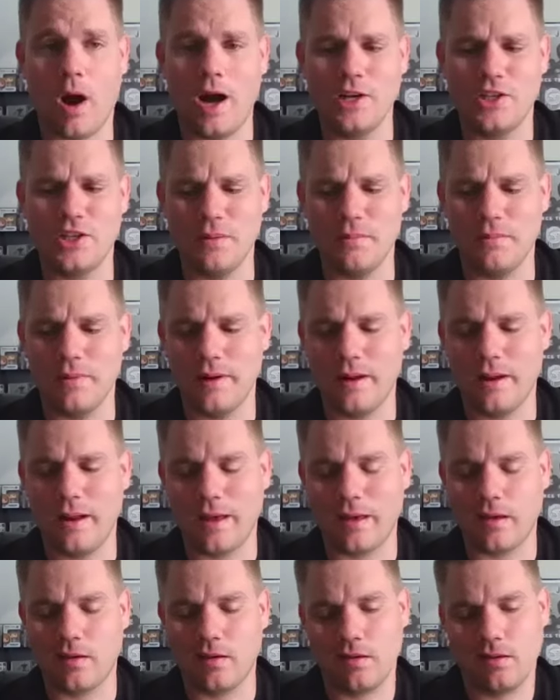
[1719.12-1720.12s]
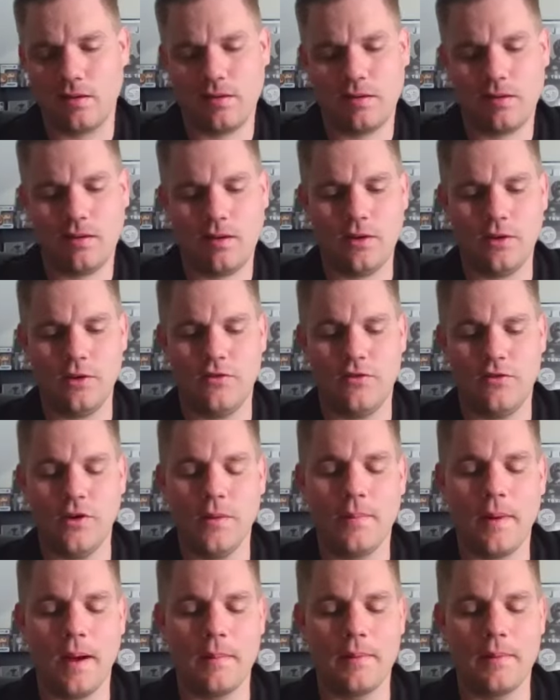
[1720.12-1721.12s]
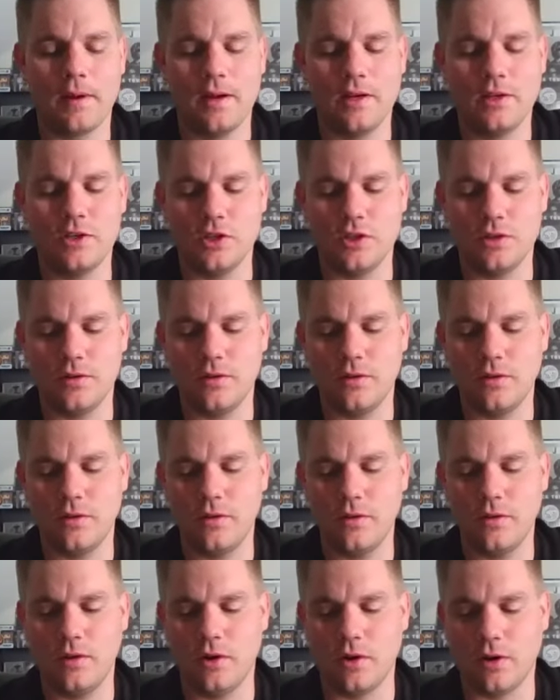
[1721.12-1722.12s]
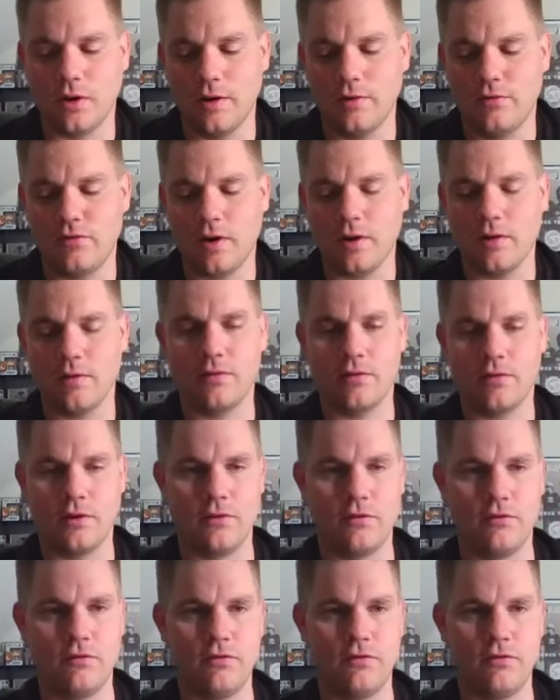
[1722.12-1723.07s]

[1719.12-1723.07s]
watching, but like you feel bad because you're in front of you don't